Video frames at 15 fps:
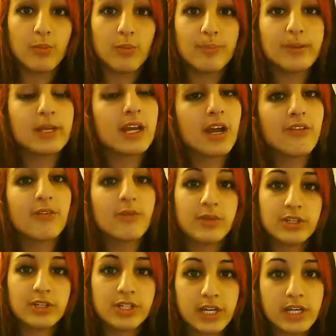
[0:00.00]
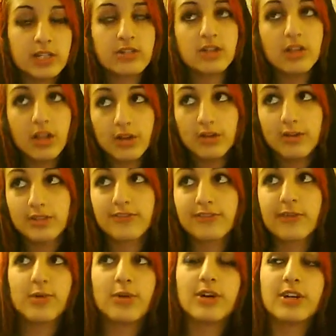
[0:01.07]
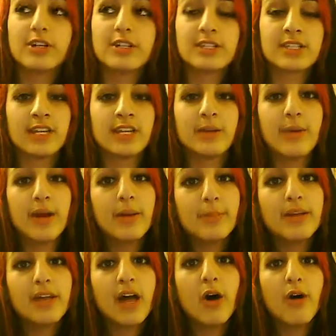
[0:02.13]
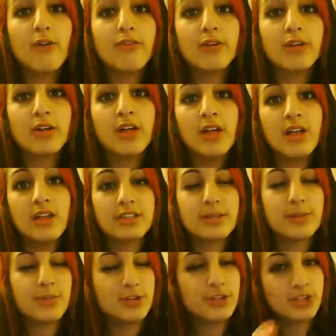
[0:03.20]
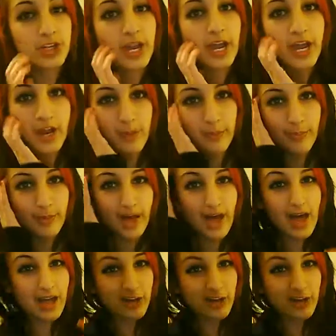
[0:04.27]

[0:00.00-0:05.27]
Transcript: be careful when you change clothes, of course, and it might be helpful to put your hair back,